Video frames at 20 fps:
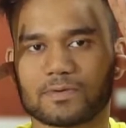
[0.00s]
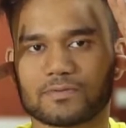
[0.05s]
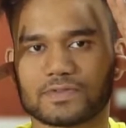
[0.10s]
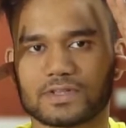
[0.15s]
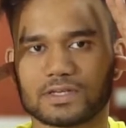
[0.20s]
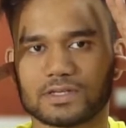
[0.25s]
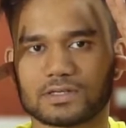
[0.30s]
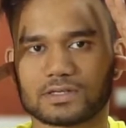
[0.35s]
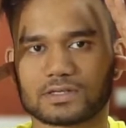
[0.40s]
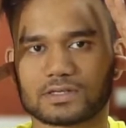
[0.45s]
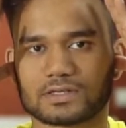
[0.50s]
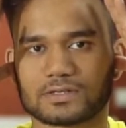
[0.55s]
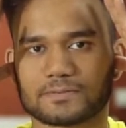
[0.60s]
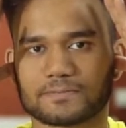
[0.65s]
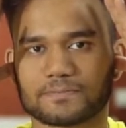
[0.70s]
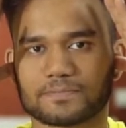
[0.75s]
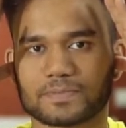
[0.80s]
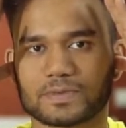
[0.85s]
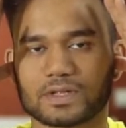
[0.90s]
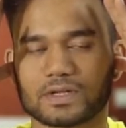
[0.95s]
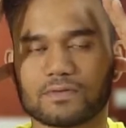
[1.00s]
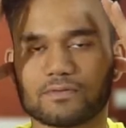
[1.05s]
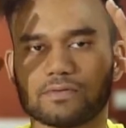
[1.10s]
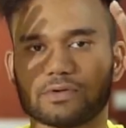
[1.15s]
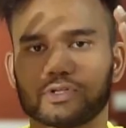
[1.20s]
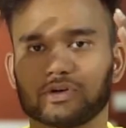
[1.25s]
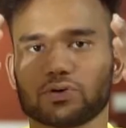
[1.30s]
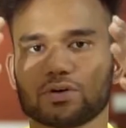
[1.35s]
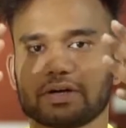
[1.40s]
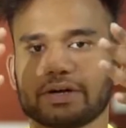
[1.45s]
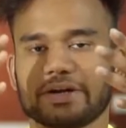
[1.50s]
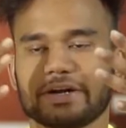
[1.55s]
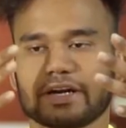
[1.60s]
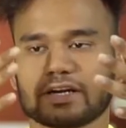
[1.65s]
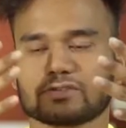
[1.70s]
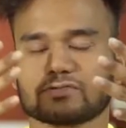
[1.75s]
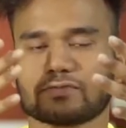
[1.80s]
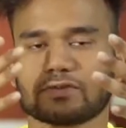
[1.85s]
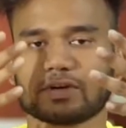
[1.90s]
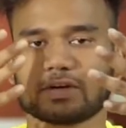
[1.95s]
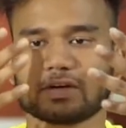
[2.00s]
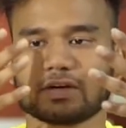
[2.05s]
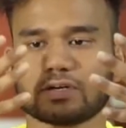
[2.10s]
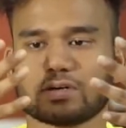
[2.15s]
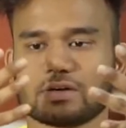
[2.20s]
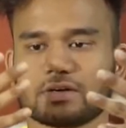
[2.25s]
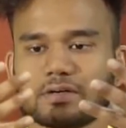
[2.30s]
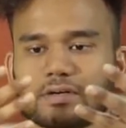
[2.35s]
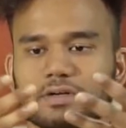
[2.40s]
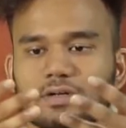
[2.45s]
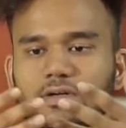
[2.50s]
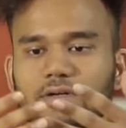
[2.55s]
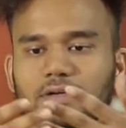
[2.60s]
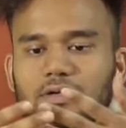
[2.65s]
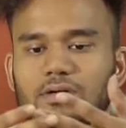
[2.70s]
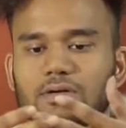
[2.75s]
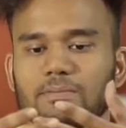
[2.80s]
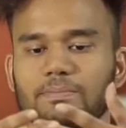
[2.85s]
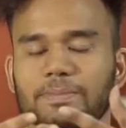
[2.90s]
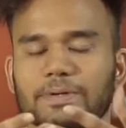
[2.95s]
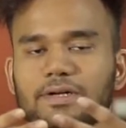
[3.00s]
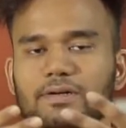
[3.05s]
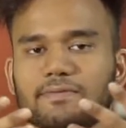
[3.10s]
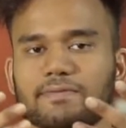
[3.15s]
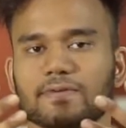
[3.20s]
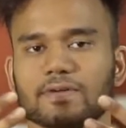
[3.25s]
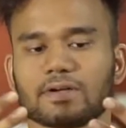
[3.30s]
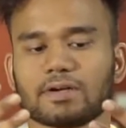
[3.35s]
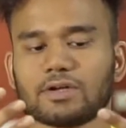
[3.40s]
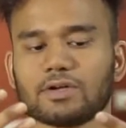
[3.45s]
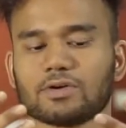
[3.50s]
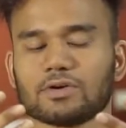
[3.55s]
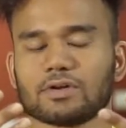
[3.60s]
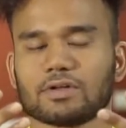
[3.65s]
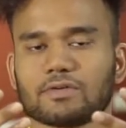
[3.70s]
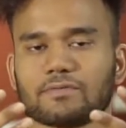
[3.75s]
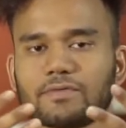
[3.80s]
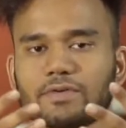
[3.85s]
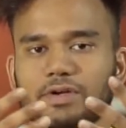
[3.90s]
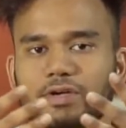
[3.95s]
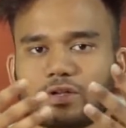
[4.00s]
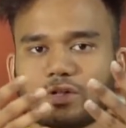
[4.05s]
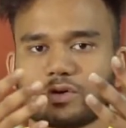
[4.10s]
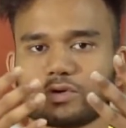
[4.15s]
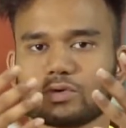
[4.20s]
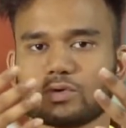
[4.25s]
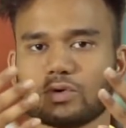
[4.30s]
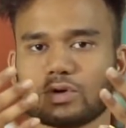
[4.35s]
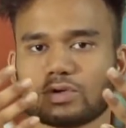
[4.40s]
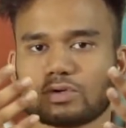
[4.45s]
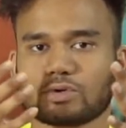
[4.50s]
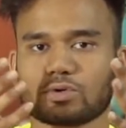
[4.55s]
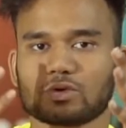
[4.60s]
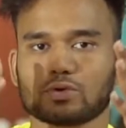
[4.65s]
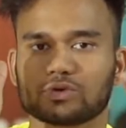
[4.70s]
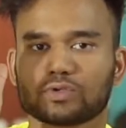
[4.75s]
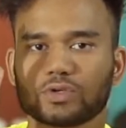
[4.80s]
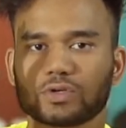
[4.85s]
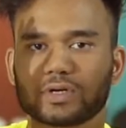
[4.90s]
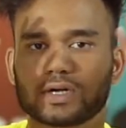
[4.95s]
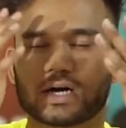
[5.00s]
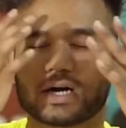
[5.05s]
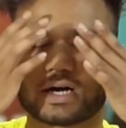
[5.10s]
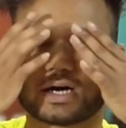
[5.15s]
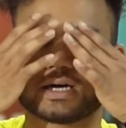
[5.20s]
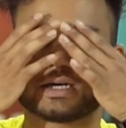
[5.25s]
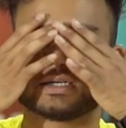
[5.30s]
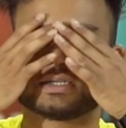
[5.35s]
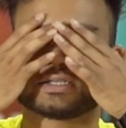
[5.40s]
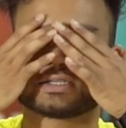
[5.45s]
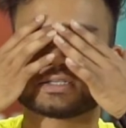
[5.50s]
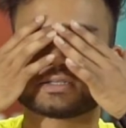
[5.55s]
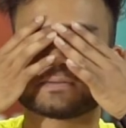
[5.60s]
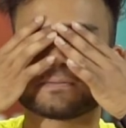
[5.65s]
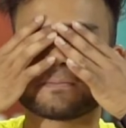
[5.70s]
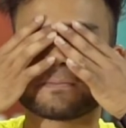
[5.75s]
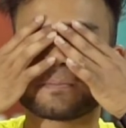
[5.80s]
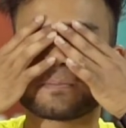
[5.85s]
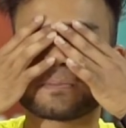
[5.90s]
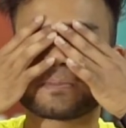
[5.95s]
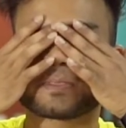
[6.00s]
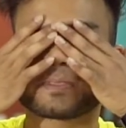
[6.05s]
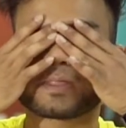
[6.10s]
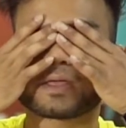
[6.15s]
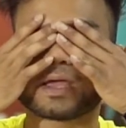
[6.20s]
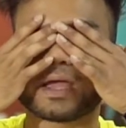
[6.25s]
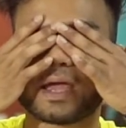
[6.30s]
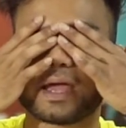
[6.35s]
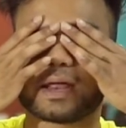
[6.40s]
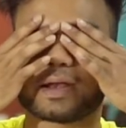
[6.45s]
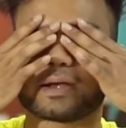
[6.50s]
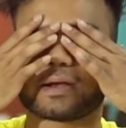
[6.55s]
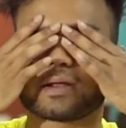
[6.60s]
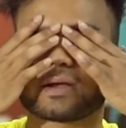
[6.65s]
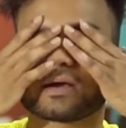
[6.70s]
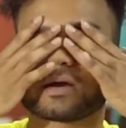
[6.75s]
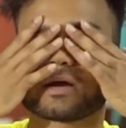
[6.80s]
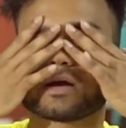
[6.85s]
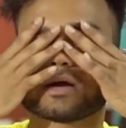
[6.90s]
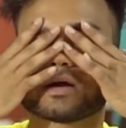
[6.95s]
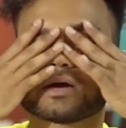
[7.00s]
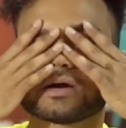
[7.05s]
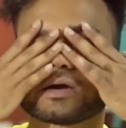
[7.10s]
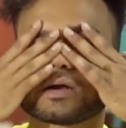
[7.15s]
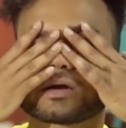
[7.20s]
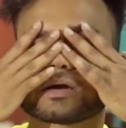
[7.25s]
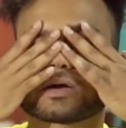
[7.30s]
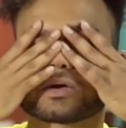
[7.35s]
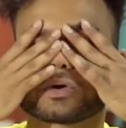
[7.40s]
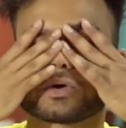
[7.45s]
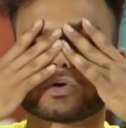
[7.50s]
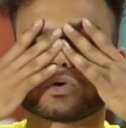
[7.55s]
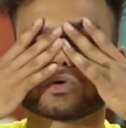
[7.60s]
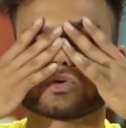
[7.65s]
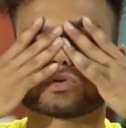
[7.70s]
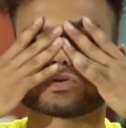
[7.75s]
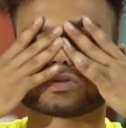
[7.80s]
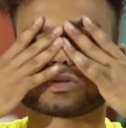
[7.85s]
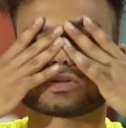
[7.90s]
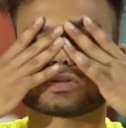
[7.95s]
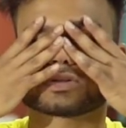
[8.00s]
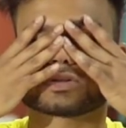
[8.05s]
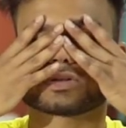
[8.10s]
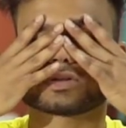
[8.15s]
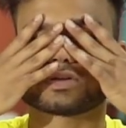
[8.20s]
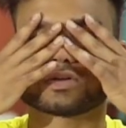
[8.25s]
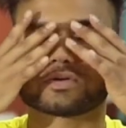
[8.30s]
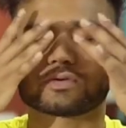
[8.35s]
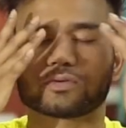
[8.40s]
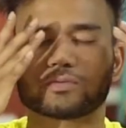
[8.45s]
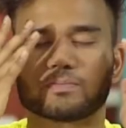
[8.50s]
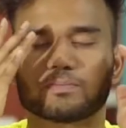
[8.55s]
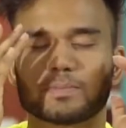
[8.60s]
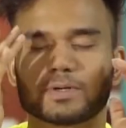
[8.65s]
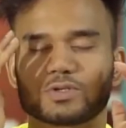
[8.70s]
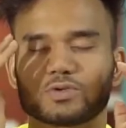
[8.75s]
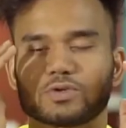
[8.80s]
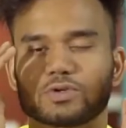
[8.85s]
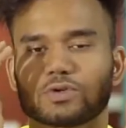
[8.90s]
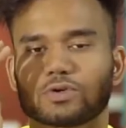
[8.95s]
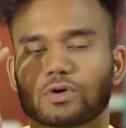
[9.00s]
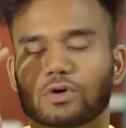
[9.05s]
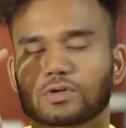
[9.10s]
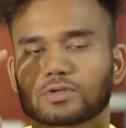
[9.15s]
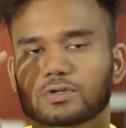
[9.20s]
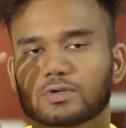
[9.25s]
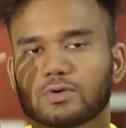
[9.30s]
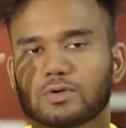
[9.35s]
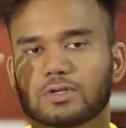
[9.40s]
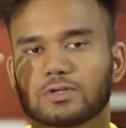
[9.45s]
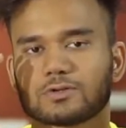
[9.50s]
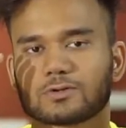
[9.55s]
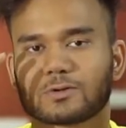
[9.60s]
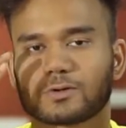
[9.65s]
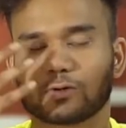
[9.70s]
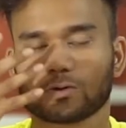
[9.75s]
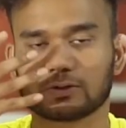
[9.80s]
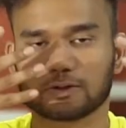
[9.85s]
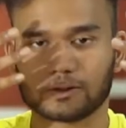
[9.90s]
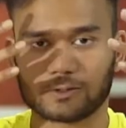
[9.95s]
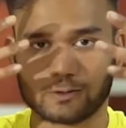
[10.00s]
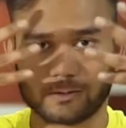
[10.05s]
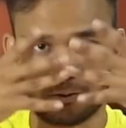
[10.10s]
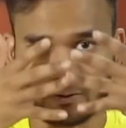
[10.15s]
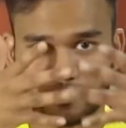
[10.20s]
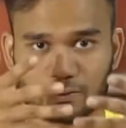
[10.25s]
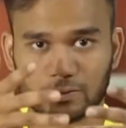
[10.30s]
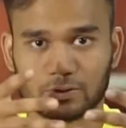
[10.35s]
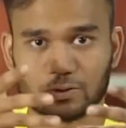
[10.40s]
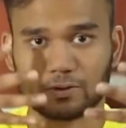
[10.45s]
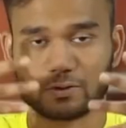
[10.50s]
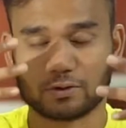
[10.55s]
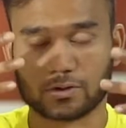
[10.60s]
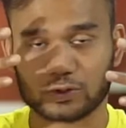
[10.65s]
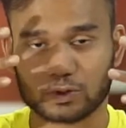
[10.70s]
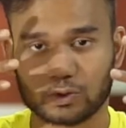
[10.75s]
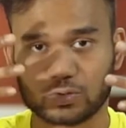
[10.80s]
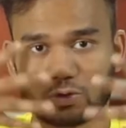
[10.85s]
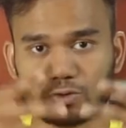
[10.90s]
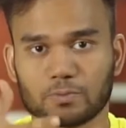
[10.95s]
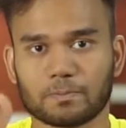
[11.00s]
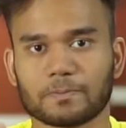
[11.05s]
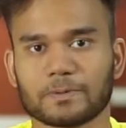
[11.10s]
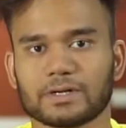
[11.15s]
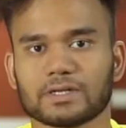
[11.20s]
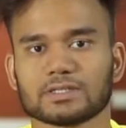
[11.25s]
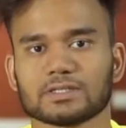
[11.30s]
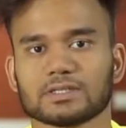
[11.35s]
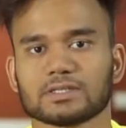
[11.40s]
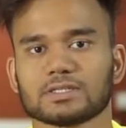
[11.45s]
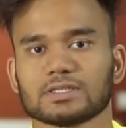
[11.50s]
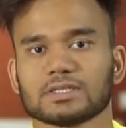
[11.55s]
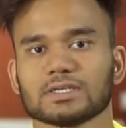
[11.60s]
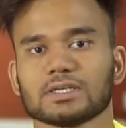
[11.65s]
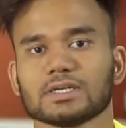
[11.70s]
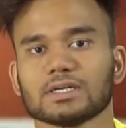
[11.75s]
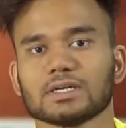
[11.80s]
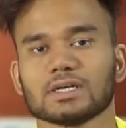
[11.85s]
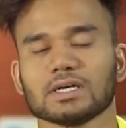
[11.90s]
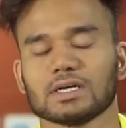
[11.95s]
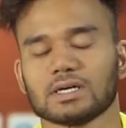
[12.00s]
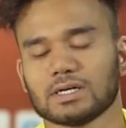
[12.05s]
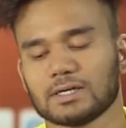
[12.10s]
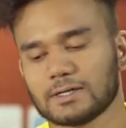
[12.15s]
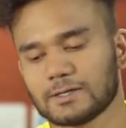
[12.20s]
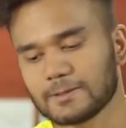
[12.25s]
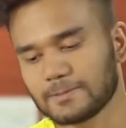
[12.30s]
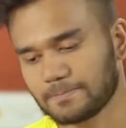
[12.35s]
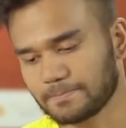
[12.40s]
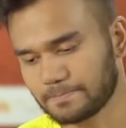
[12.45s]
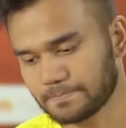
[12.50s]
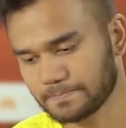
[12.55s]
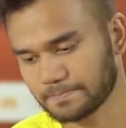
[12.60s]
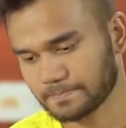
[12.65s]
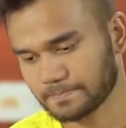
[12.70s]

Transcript: of the ears. With your index finger, middle finger, your ring finger, you're going to close your eyes and nose. But you're not going to close your nose, you're not going to press it. Um,